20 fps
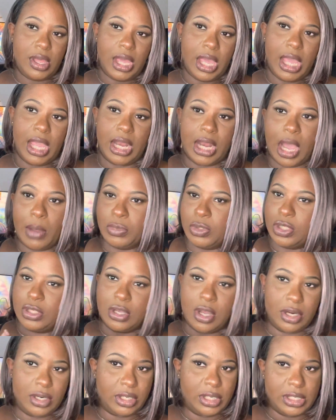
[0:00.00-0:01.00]
And I'm just
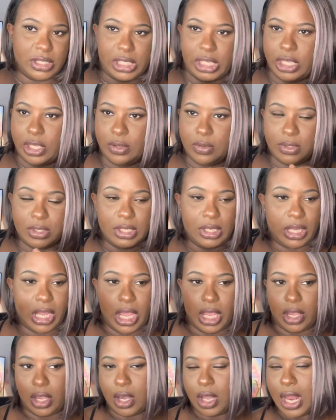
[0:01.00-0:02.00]
going to continue to
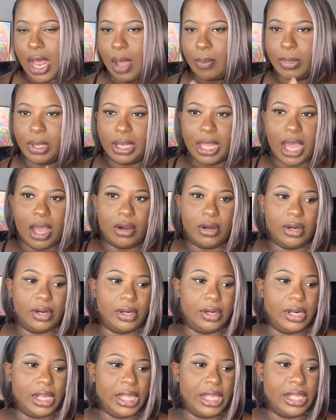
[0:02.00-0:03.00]
like climb the
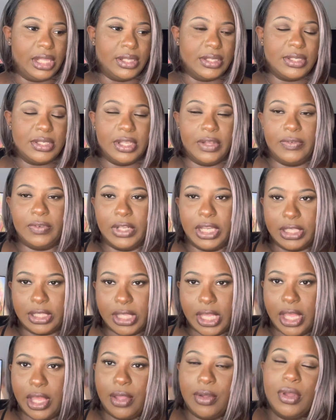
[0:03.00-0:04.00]
ladder and stuff like
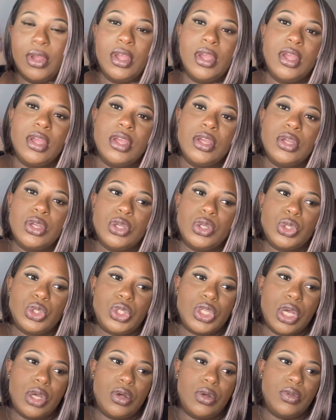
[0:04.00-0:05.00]
that.
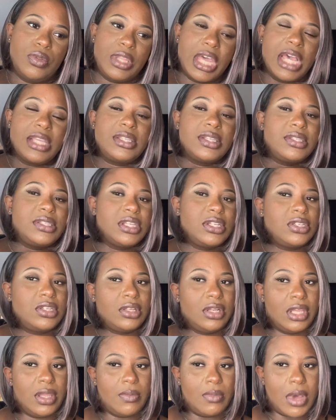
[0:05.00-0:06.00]
So that's
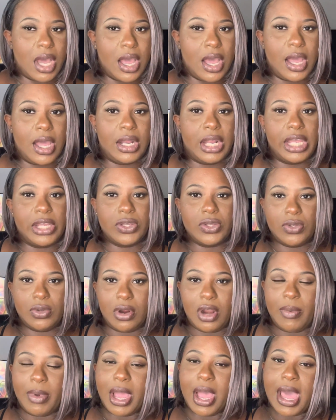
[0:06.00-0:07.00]
essentially my like
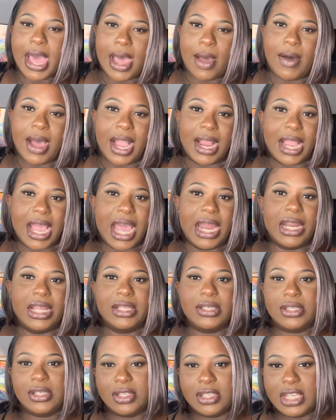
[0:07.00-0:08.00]
story about how I got
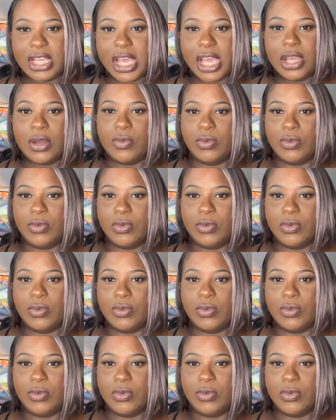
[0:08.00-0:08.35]
into tech.